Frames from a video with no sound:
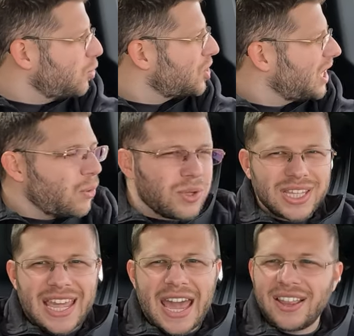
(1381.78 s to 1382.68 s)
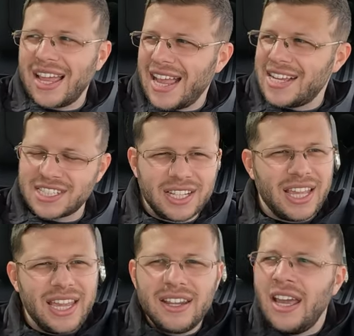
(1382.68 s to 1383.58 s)
like you see with the Cadillac
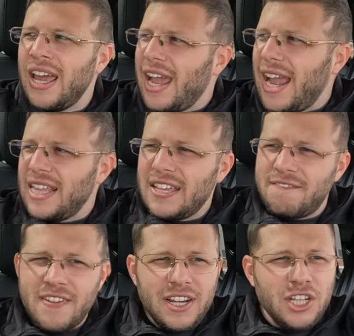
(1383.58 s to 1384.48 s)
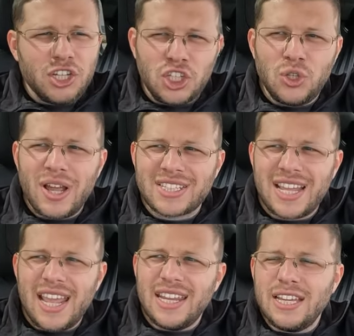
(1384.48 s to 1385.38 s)
Escalade and the Infiniti
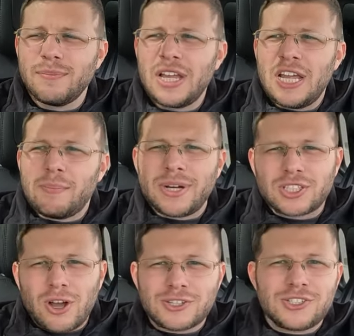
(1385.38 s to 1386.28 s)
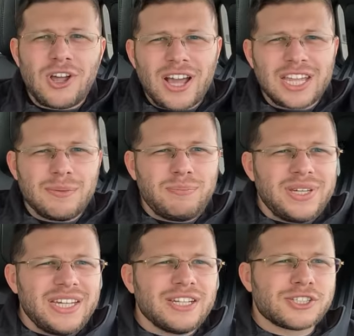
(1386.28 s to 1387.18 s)
QX80 but it's also not going to
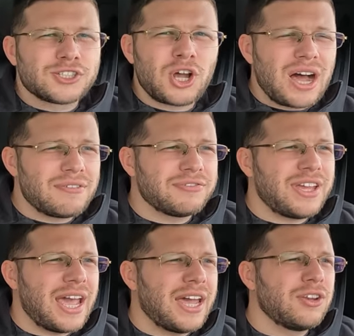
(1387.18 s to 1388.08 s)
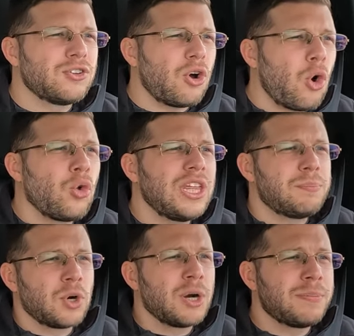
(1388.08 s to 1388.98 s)
be soft and
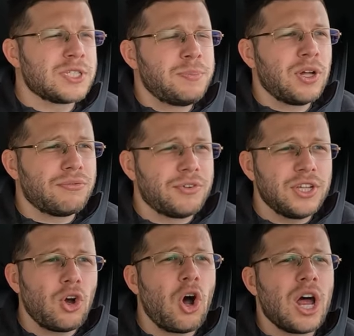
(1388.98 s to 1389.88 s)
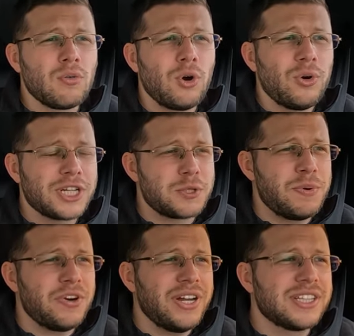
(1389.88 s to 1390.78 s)
only purpose built for the on road
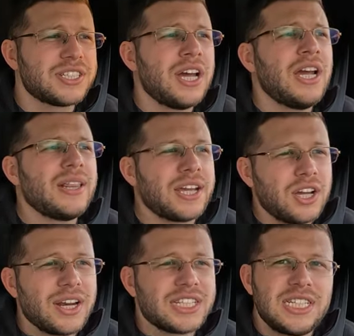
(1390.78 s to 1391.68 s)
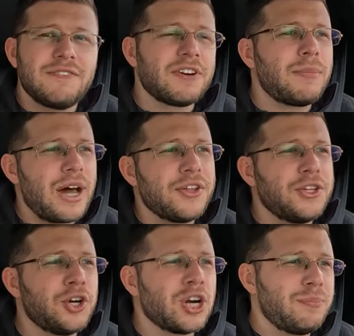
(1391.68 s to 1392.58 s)
experience like you're going to see from
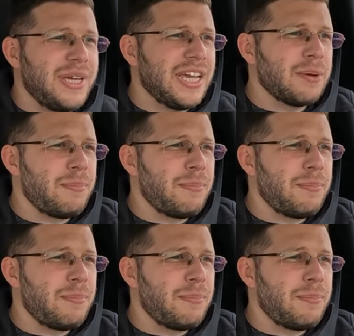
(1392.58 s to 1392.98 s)
other European